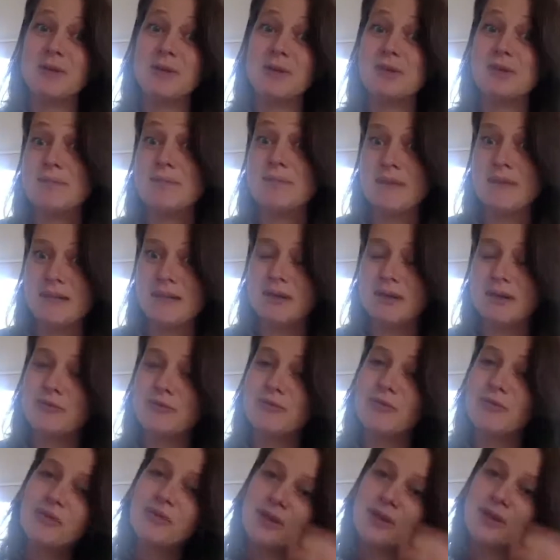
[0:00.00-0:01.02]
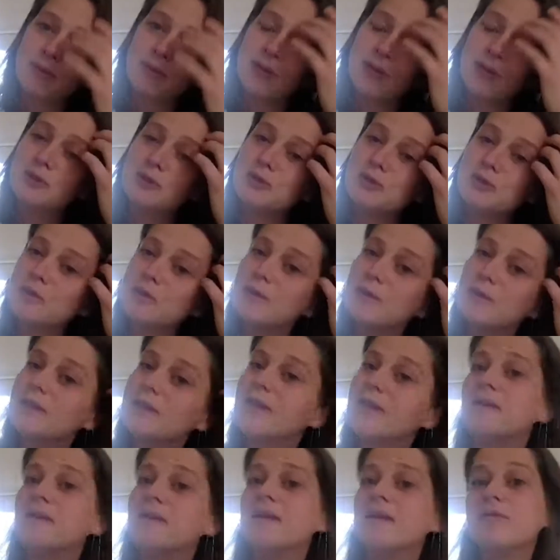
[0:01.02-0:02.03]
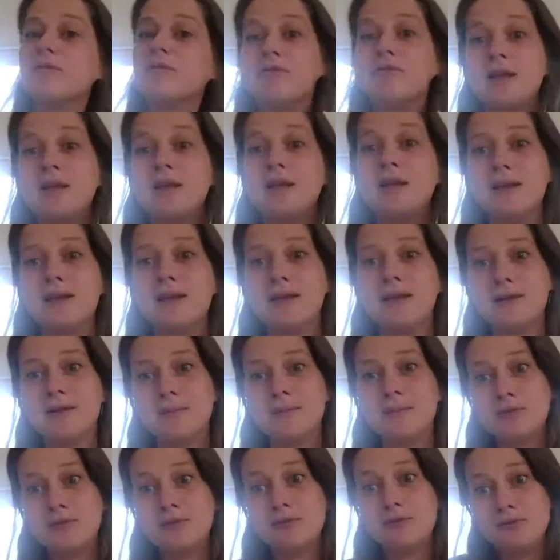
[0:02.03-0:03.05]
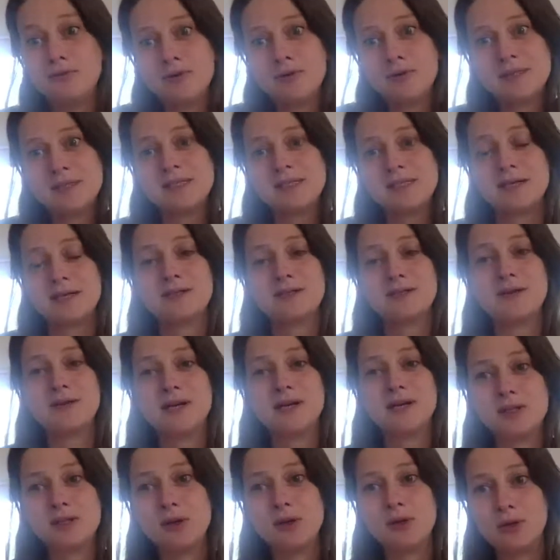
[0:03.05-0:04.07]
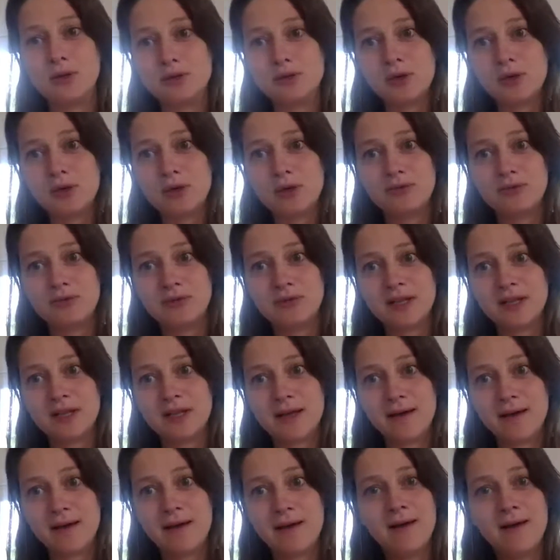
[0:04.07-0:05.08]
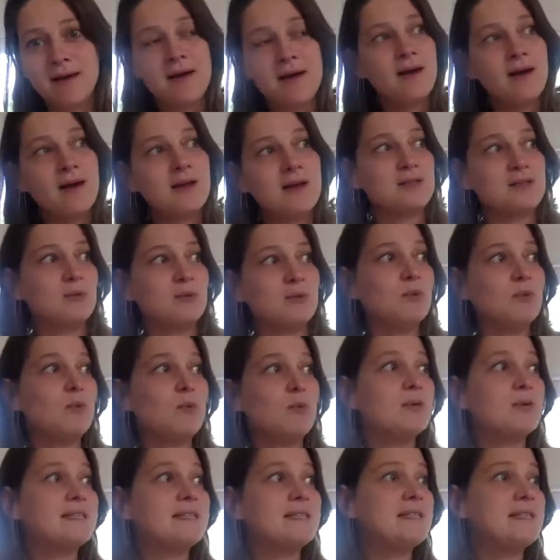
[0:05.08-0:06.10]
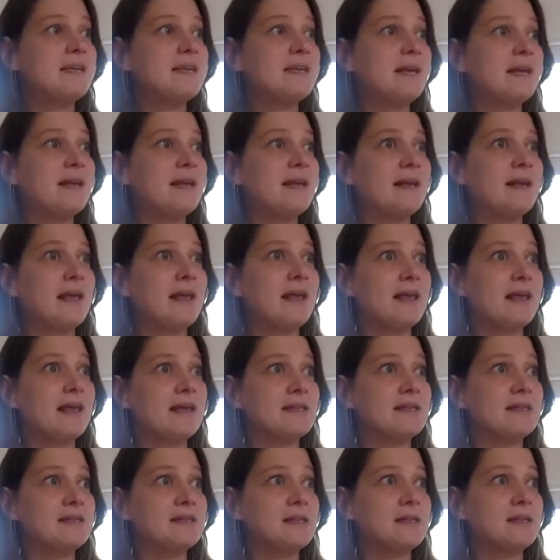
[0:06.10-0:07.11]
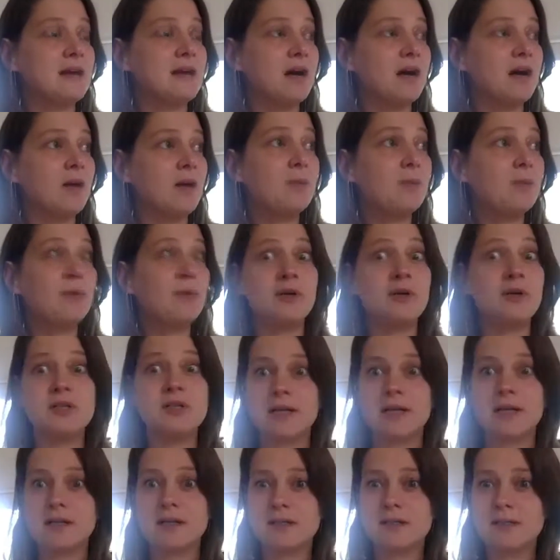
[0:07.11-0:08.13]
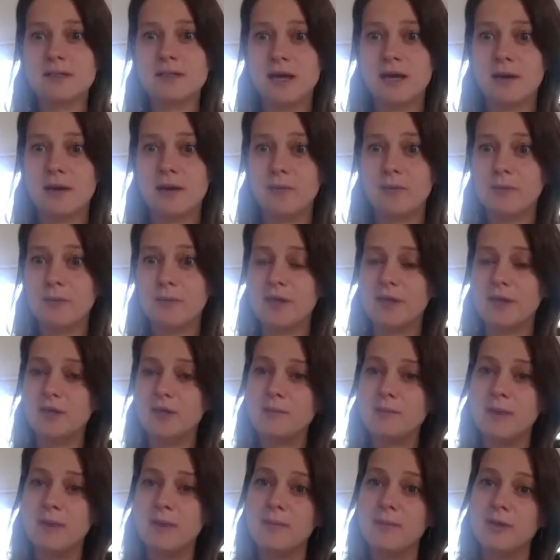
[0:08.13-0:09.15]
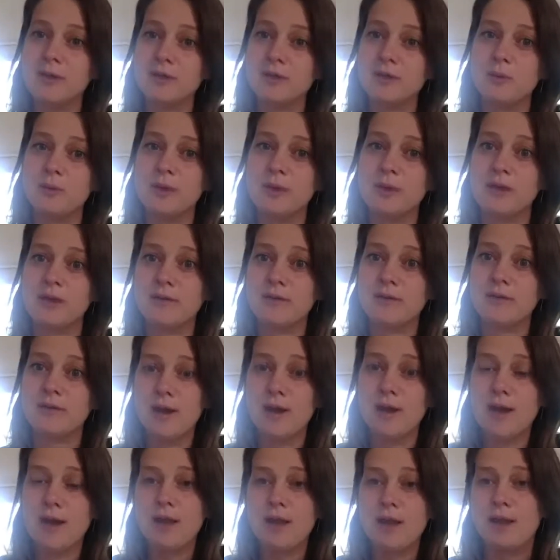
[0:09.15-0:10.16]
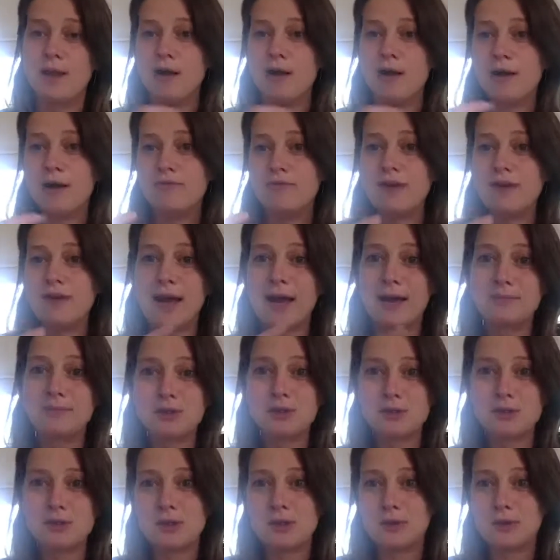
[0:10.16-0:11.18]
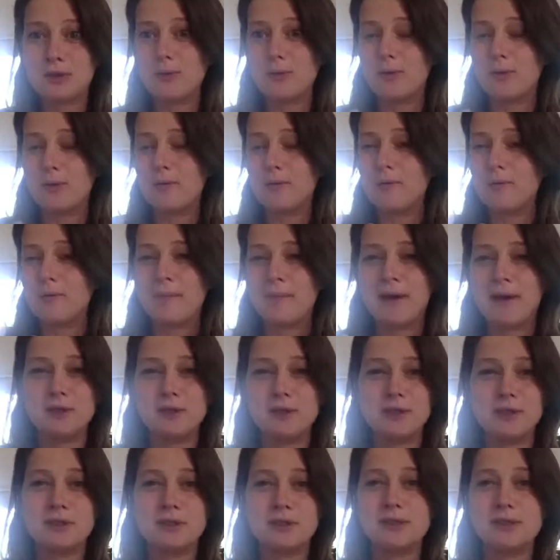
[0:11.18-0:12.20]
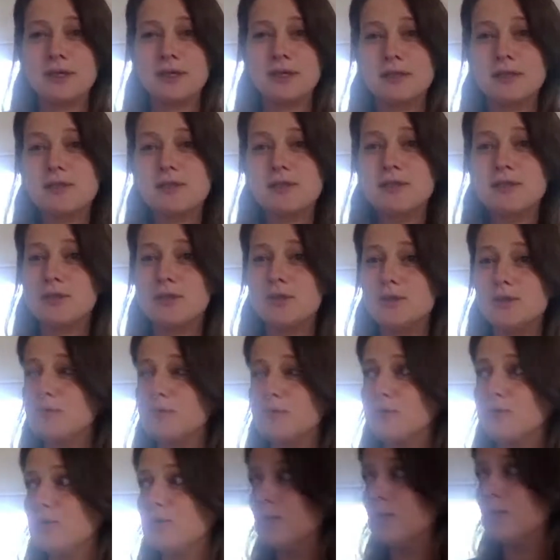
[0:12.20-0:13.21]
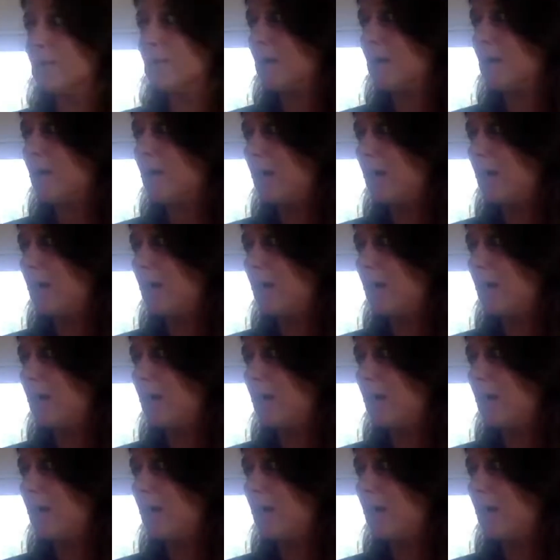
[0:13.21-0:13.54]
most meaningful thing we can do with that. And I feel like the performance sector has a lot to offer there. So what we're seeing is projects that experiment with live capture. So imagine dancers or